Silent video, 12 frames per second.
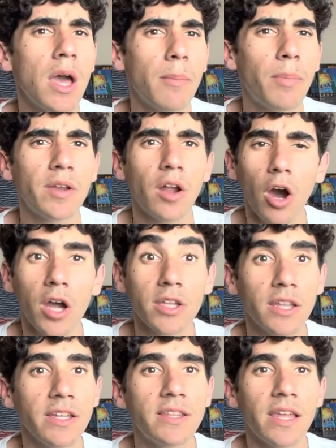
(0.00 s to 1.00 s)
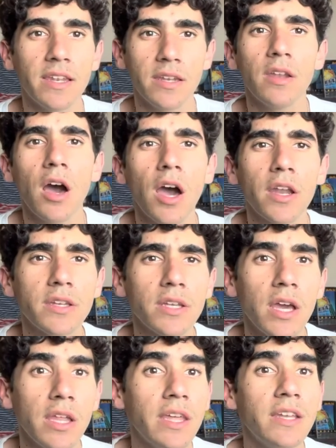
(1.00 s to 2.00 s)
but oddly they did not.
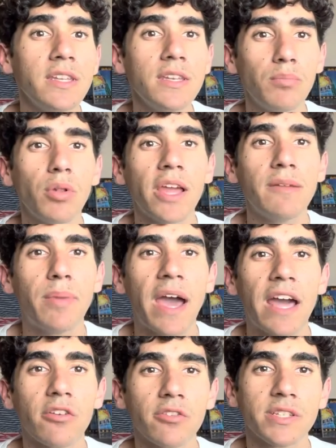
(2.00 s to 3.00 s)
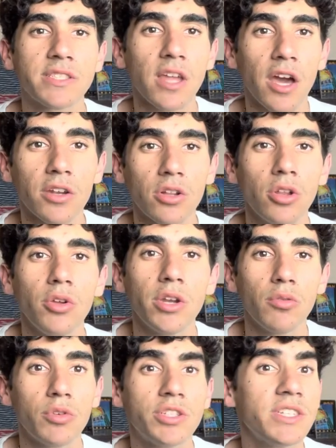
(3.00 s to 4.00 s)
They did play Batteries Not Included,
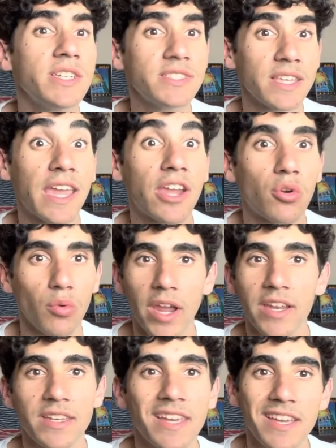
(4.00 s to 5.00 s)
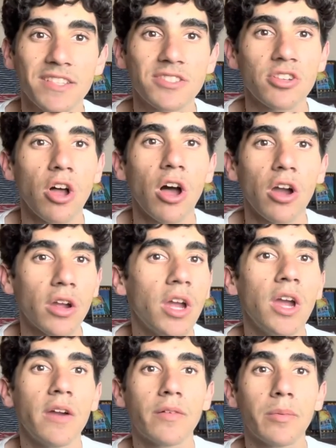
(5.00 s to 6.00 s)
which is a great hit song
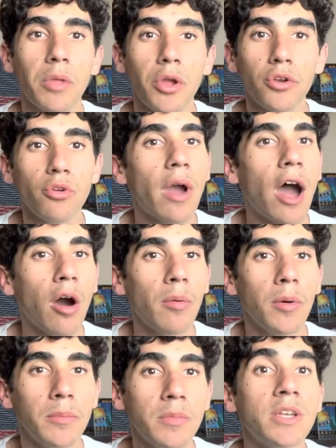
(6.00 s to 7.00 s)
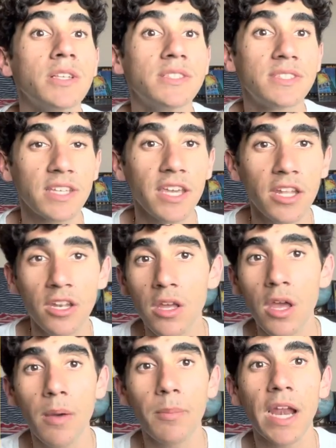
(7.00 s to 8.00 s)
from their new album Skin,
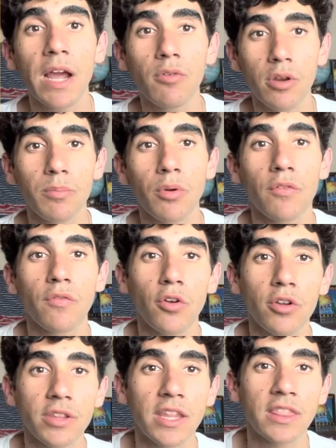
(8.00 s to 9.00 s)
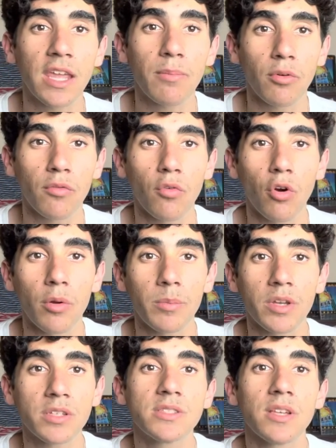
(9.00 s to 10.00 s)
but I would have preferred that they
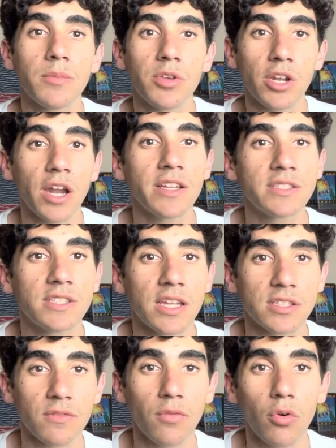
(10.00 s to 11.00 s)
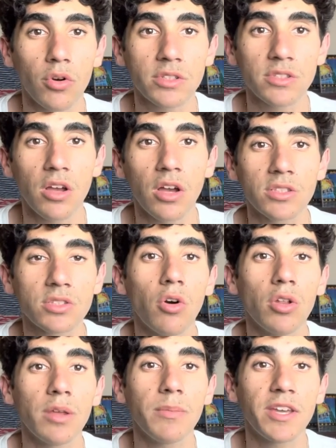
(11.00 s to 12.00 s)
performed some United States of Horror songs
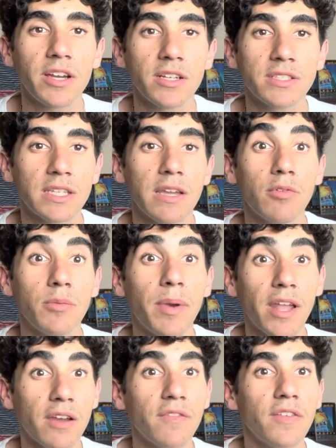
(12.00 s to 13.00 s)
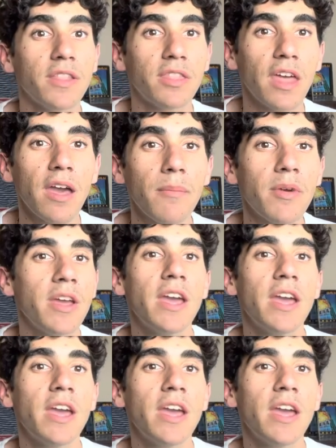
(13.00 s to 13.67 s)
only because it would benefit them